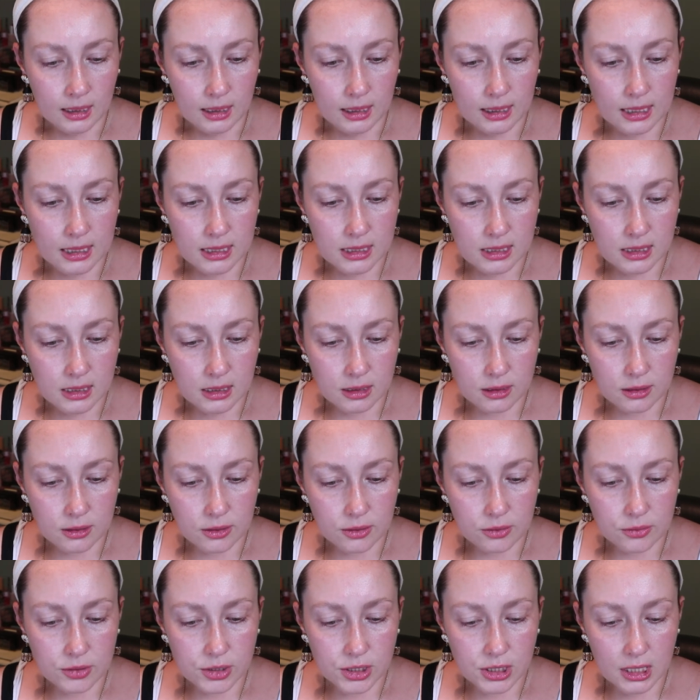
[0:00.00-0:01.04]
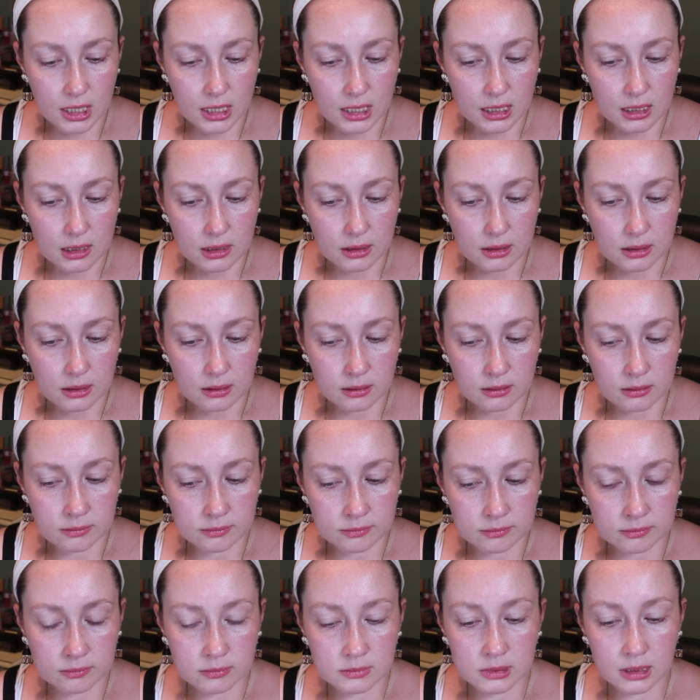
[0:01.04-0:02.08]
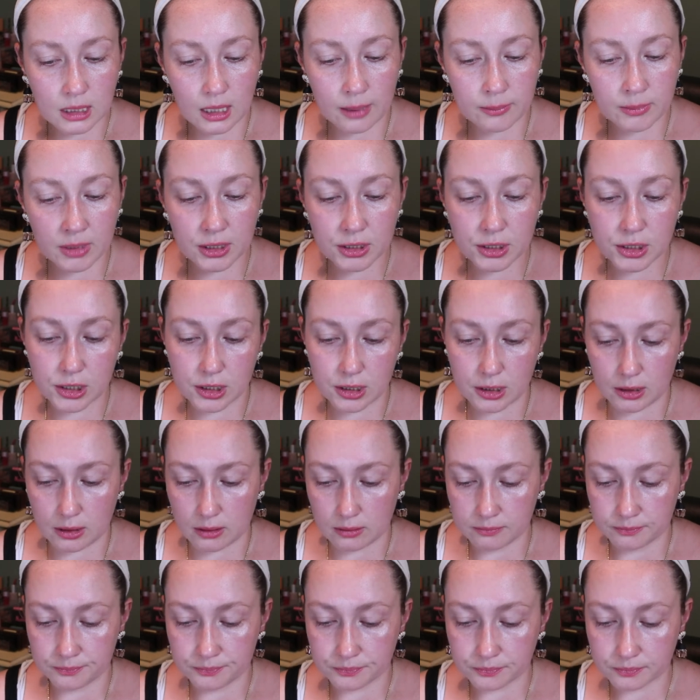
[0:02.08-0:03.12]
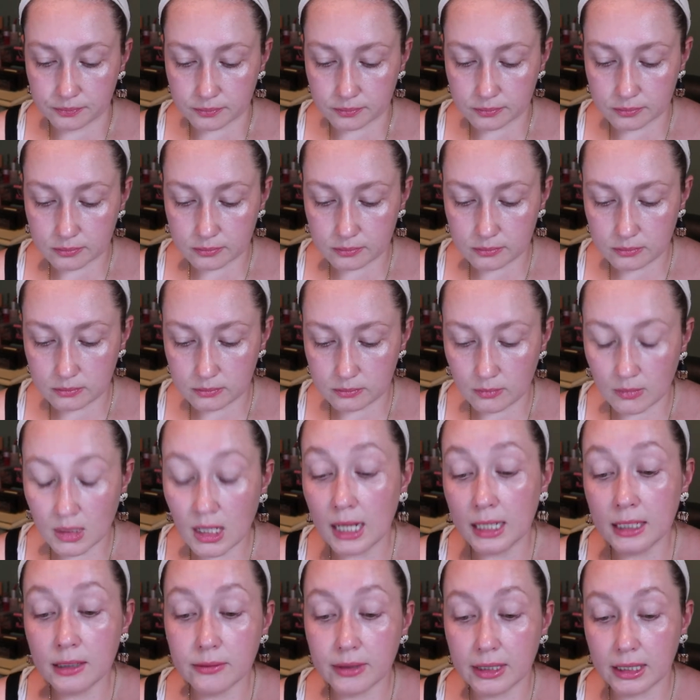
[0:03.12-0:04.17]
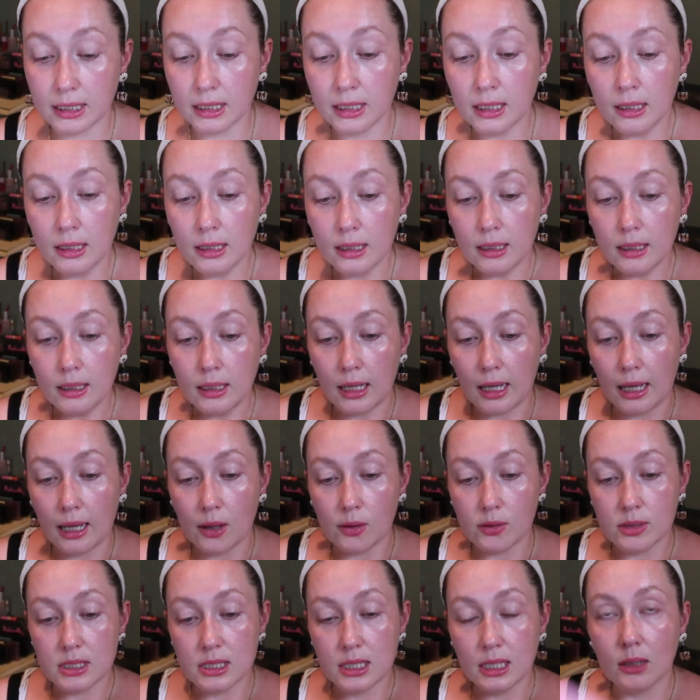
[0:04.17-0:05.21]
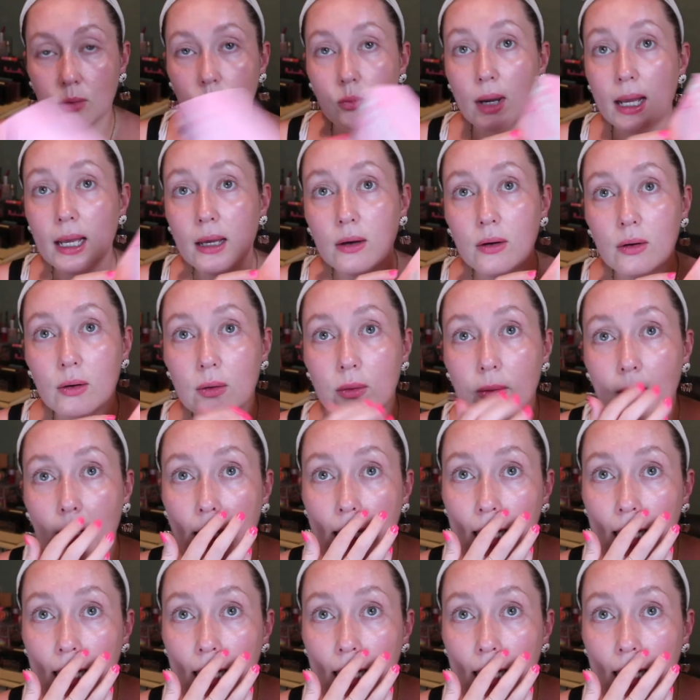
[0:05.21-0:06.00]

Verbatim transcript: is it a new shade? I'm not sure. Anyway, I was like, wow, I